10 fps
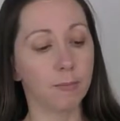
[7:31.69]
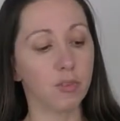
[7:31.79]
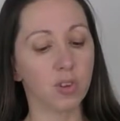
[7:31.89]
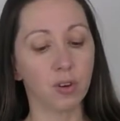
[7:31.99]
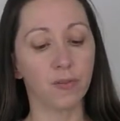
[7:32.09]

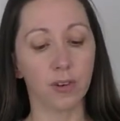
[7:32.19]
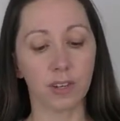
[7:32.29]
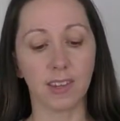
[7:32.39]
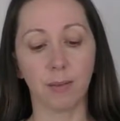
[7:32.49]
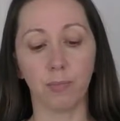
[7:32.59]
So for
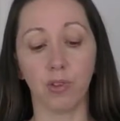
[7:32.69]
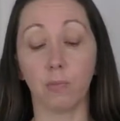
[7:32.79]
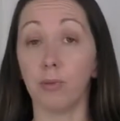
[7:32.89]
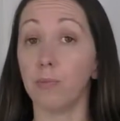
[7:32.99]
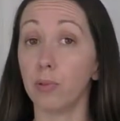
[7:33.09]
example, the
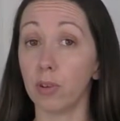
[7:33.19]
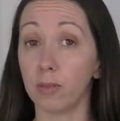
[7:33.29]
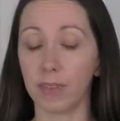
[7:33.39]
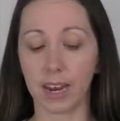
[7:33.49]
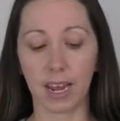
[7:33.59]

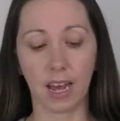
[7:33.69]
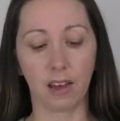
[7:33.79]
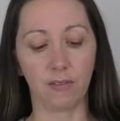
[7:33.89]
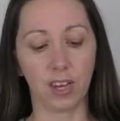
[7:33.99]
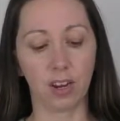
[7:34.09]
Buplorum that I
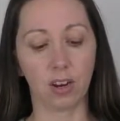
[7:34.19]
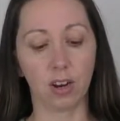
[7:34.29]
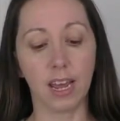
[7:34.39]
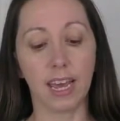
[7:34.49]
have here,